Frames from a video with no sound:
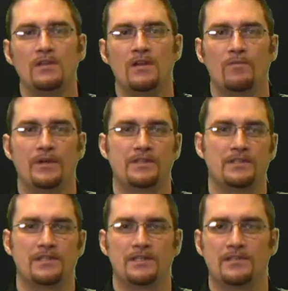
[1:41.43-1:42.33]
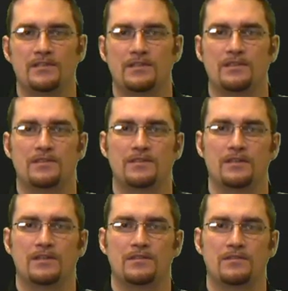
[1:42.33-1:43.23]
And what this is, is it's,
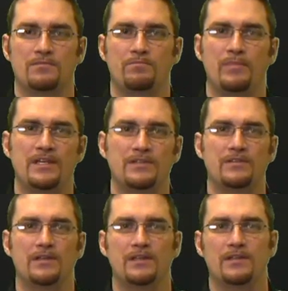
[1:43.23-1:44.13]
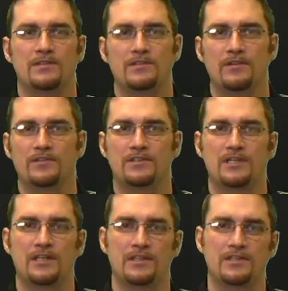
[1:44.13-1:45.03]
it's basically still a
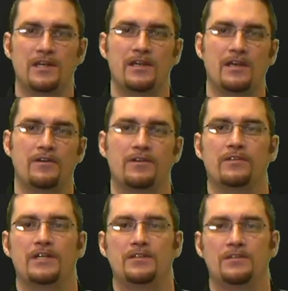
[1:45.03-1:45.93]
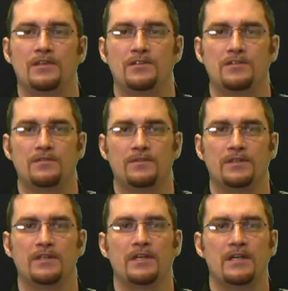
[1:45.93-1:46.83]
steady state calculation that you
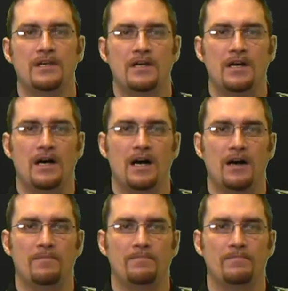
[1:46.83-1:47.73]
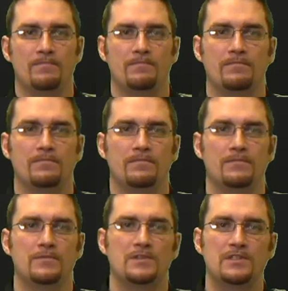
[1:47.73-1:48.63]
would um,
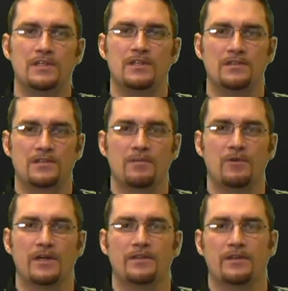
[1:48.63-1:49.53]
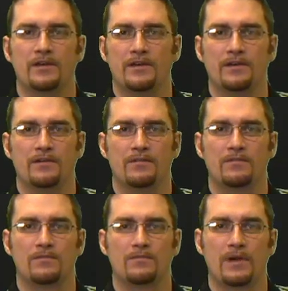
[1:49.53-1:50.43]
see somewhat in the
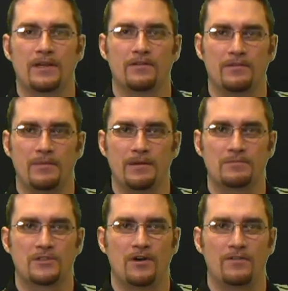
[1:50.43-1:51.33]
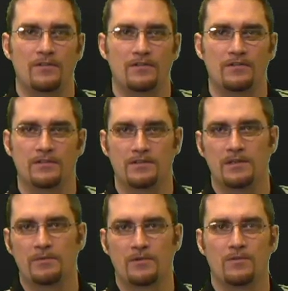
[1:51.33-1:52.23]
regular BEM solver, the
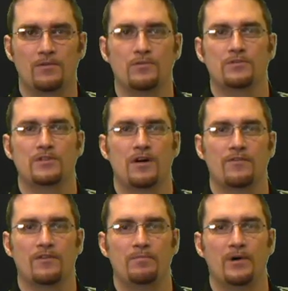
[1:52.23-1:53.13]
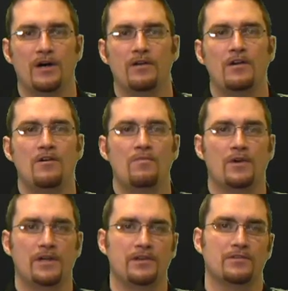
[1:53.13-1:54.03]
typical cool solver, but
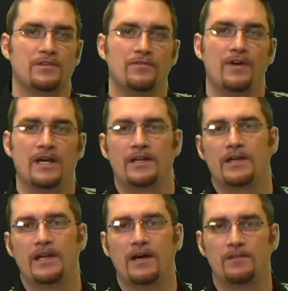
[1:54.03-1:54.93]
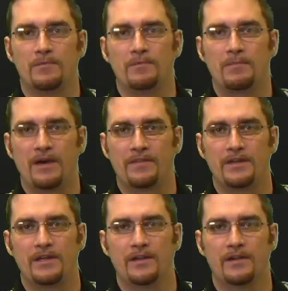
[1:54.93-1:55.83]
we're going to use the finite element
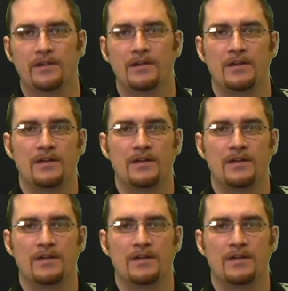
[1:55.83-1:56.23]
method here.